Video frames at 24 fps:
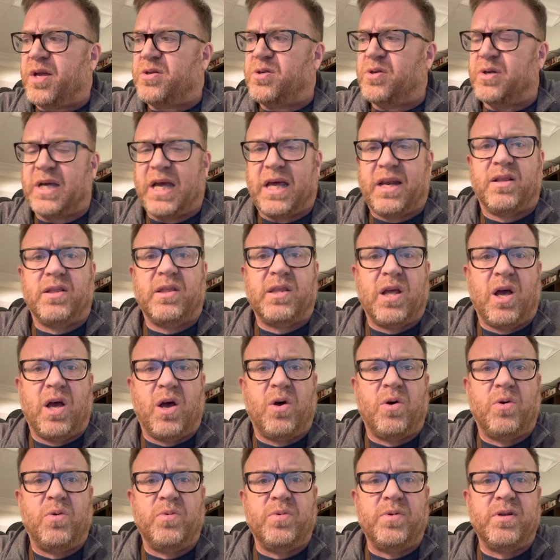took out a
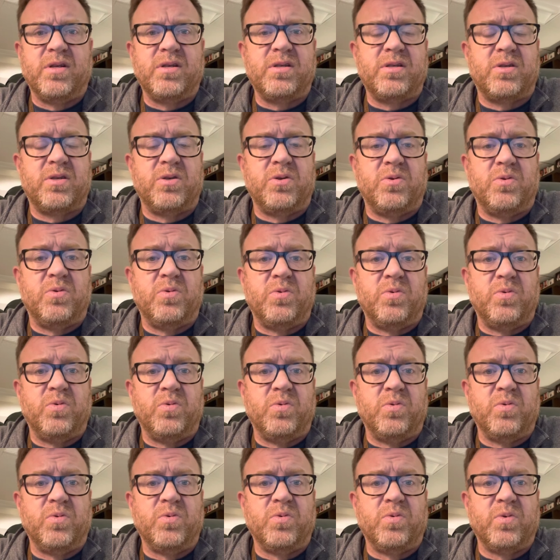loan
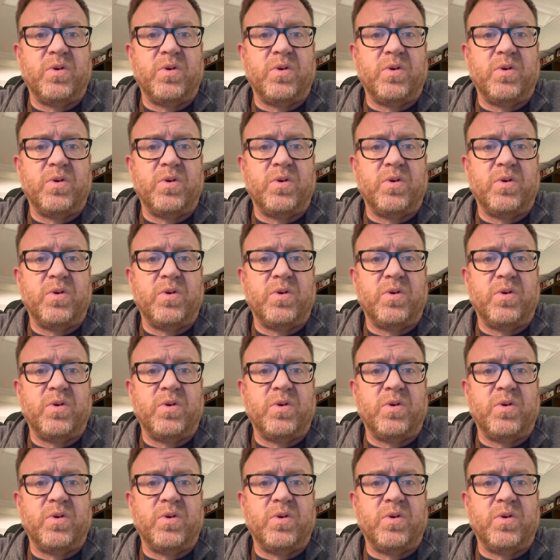to,